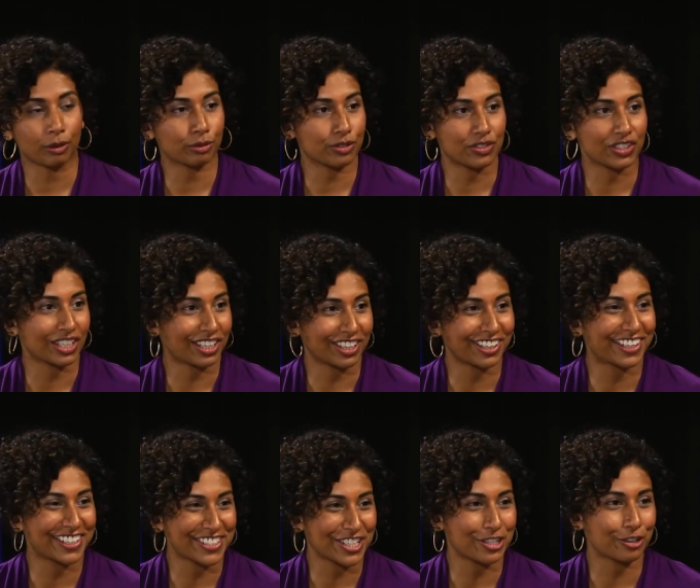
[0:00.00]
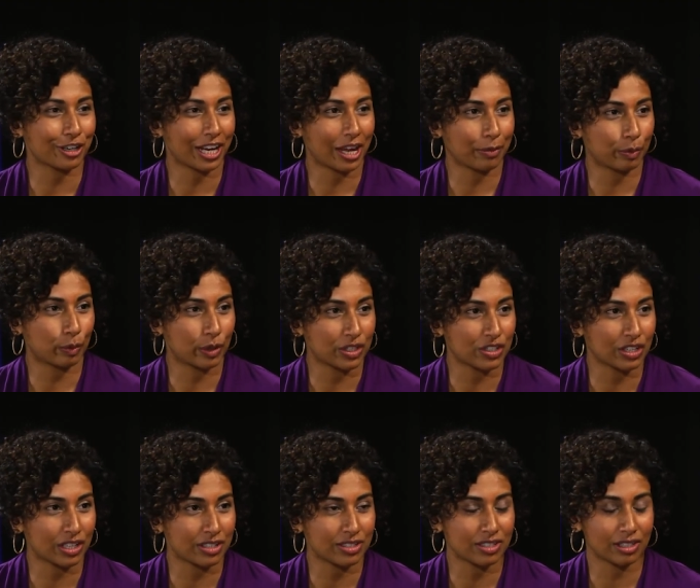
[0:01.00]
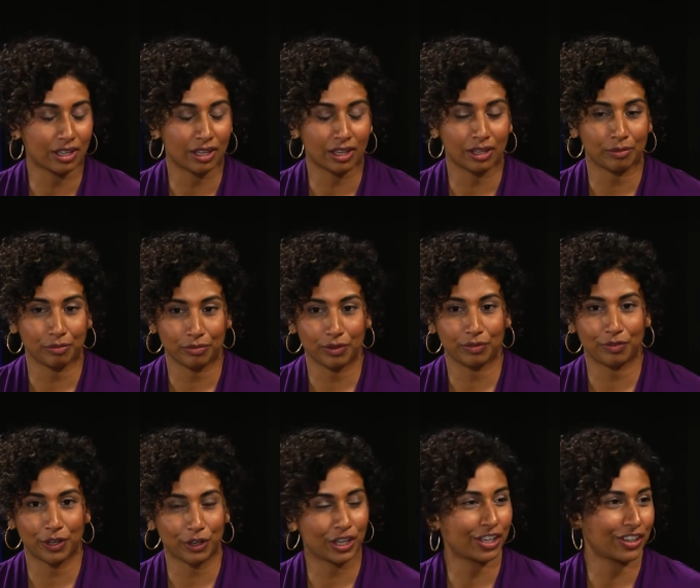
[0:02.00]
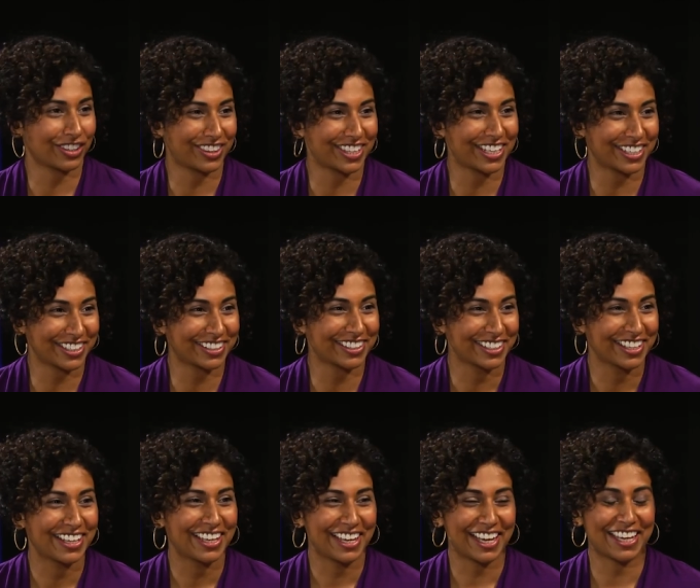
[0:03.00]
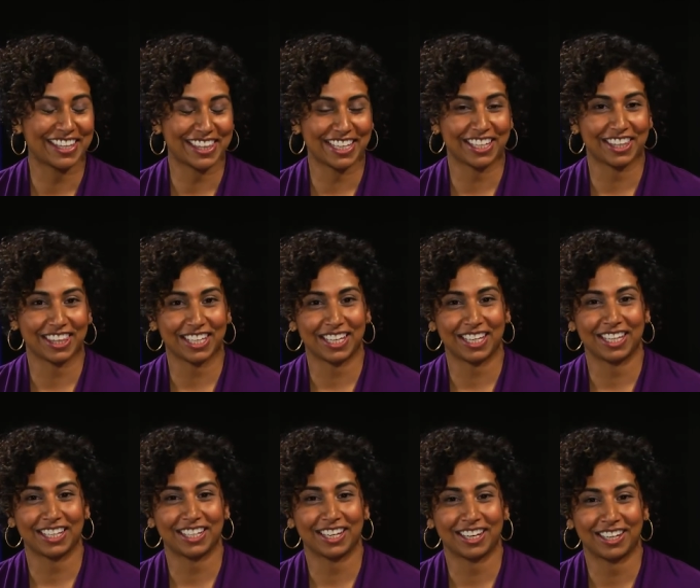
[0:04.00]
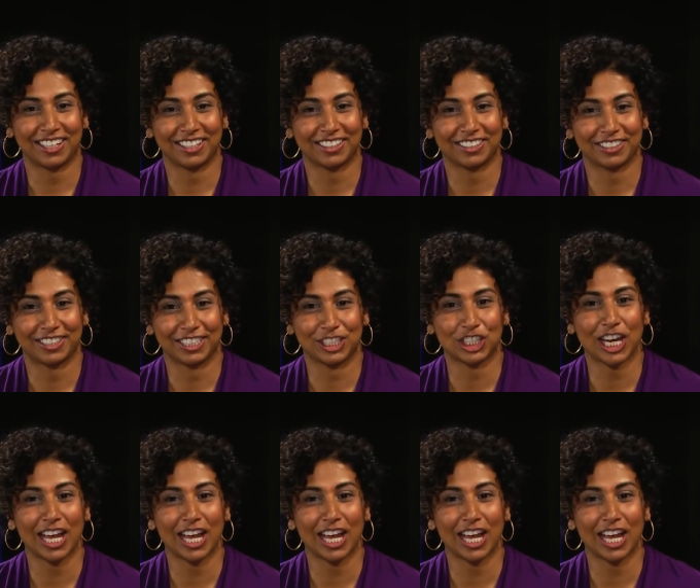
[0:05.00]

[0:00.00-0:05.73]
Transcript: don't see a gender gap, which is a very good thing. I think the challenge...